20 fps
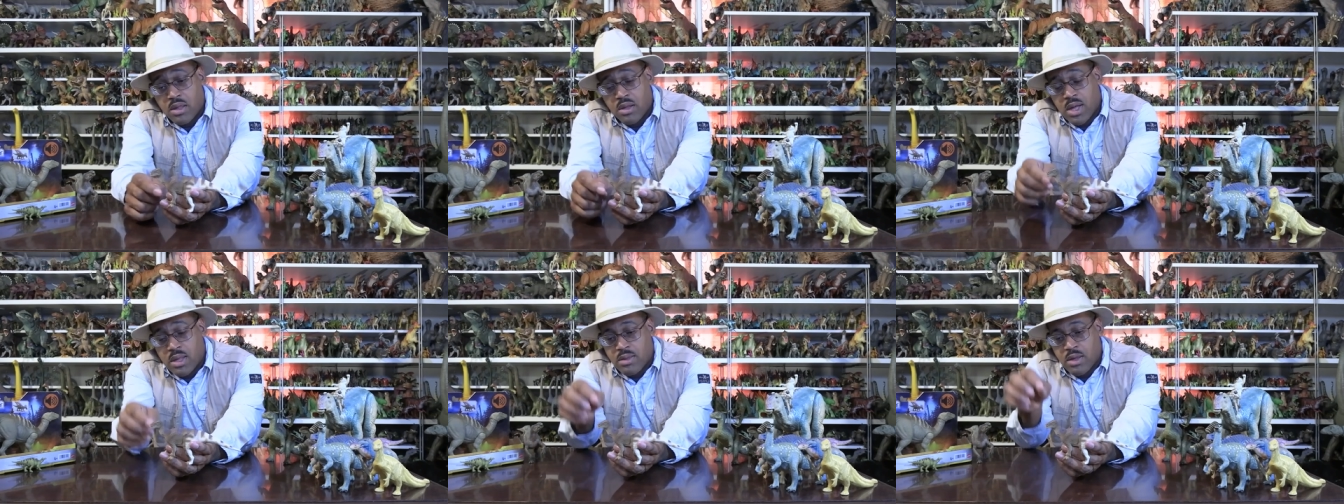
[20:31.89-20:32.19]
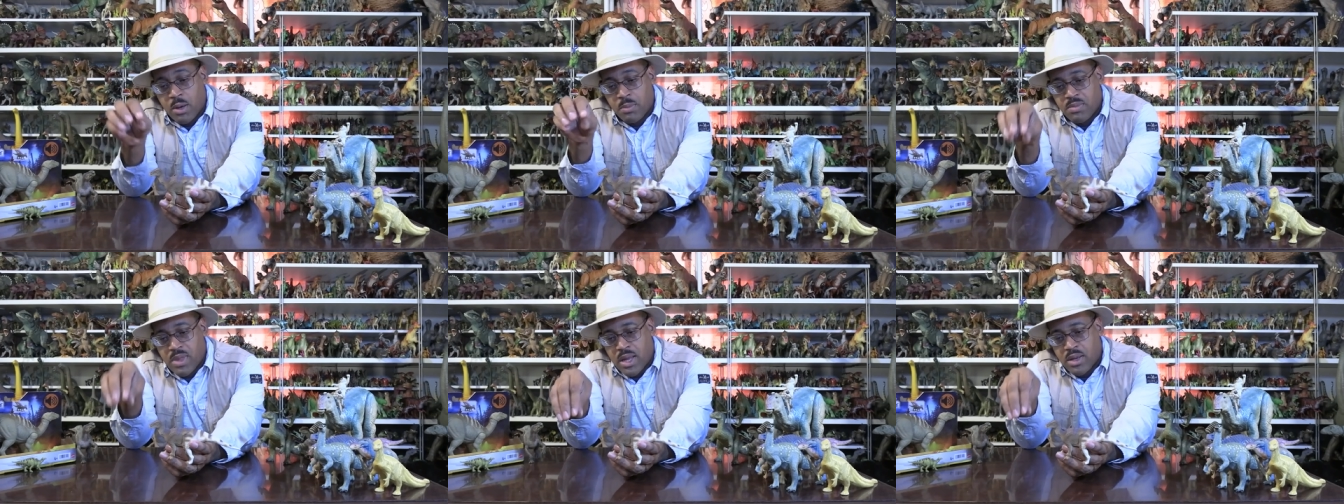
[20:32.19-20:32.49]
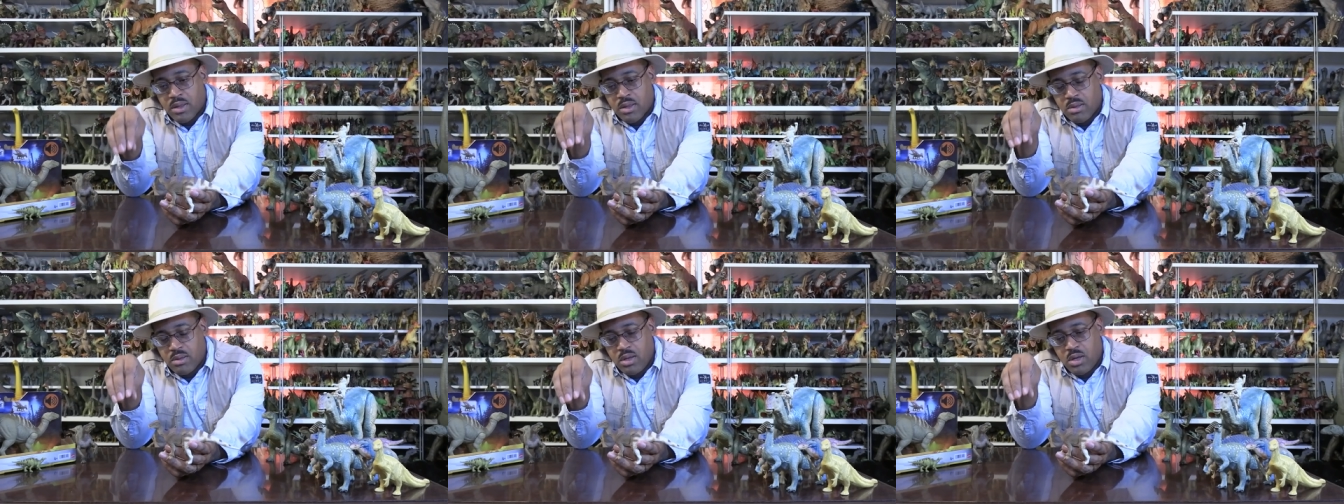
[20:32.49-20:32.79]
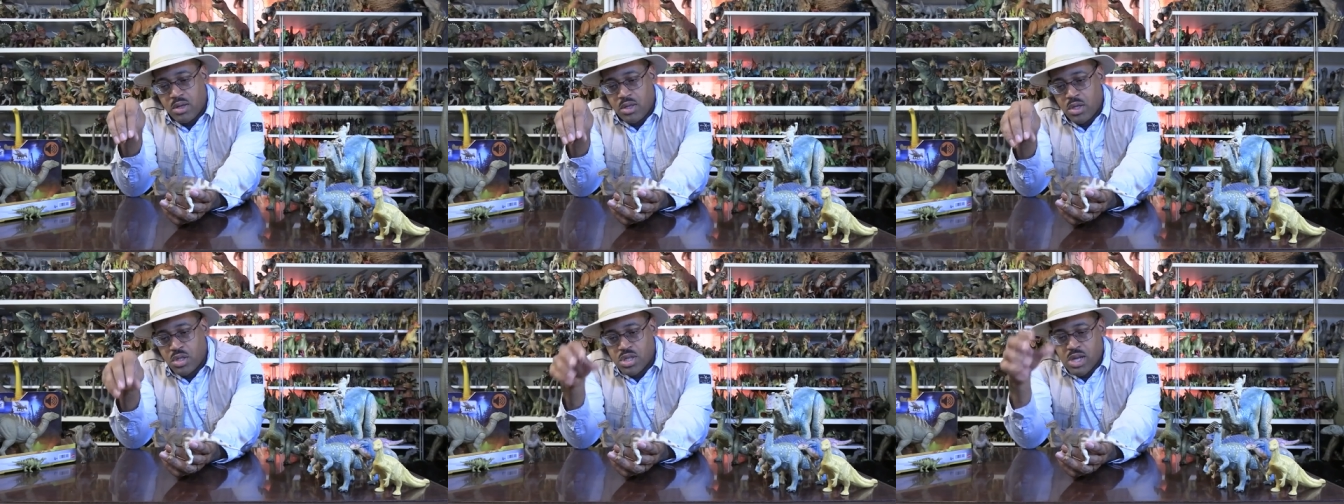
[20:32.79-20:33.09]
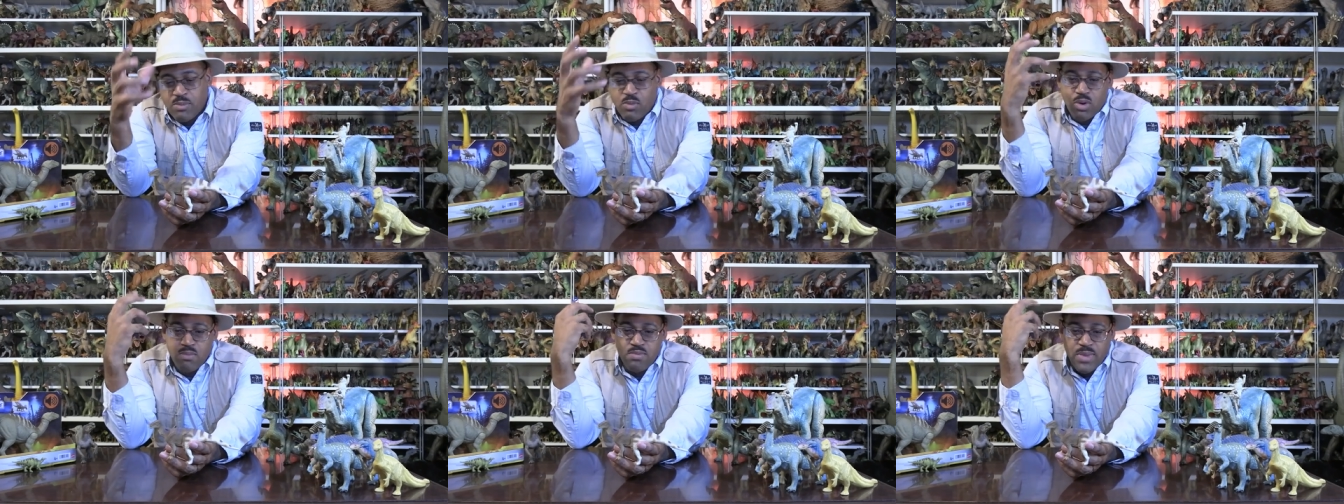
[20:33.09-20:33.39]
So that's helped. That you know usually
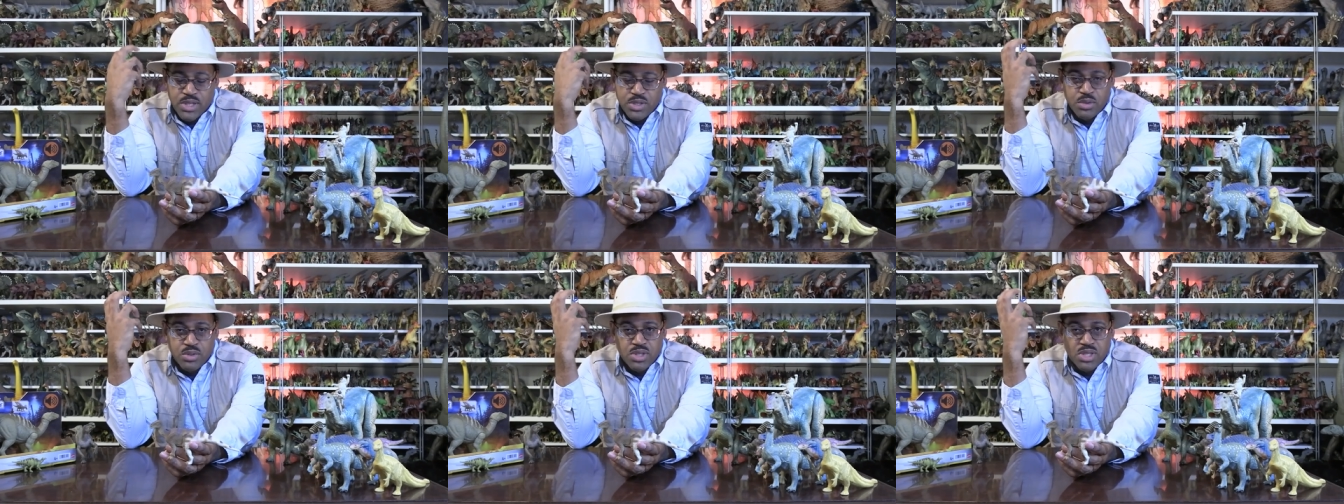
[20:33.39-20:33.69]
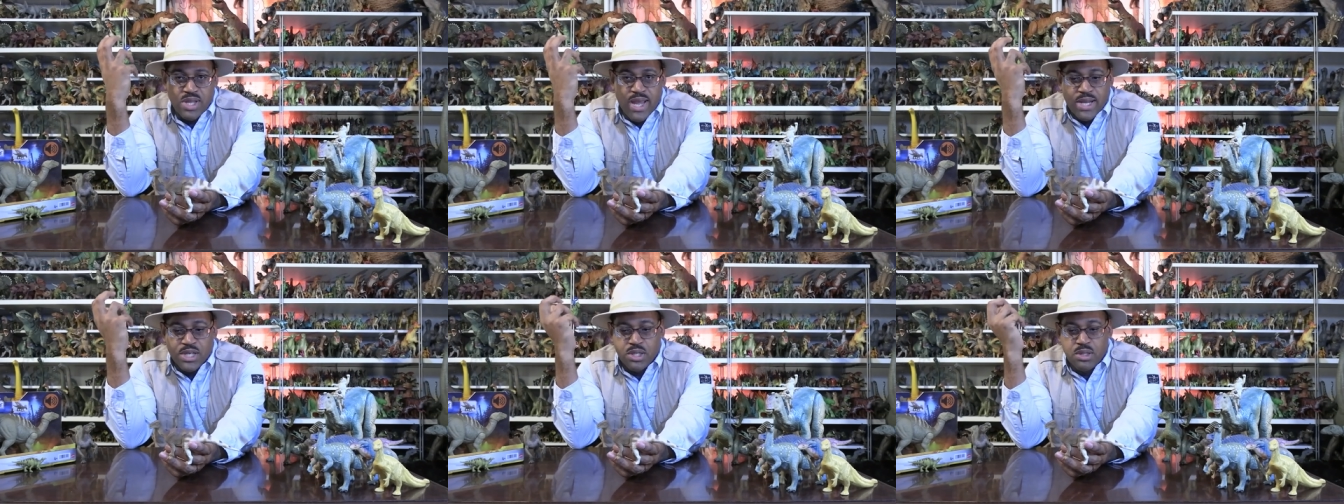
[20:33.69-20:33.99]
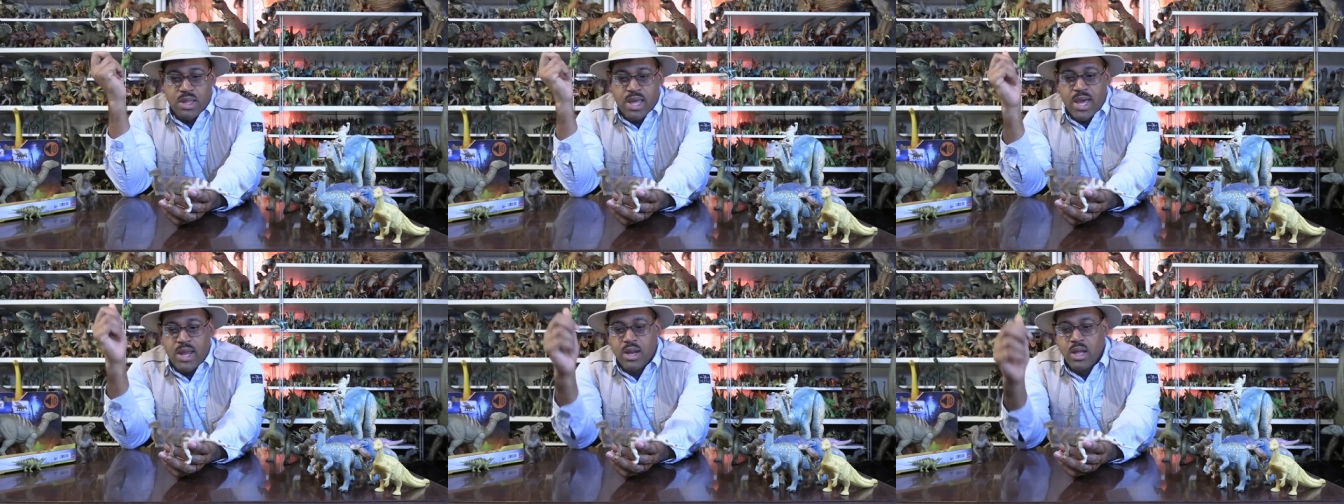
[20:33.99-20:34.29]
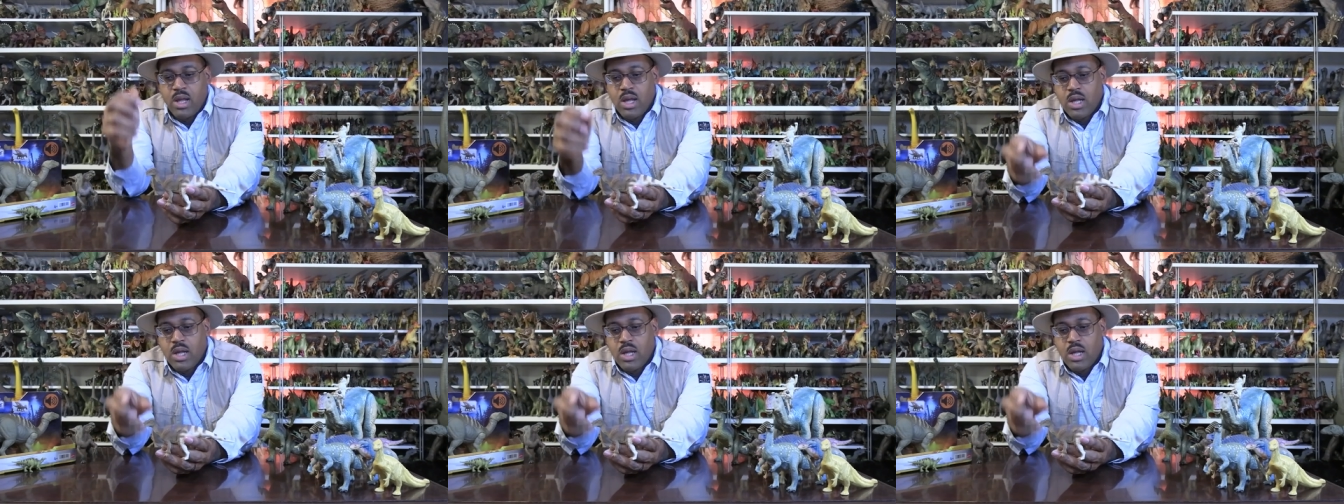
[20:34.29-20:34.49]
have more muscles attached to that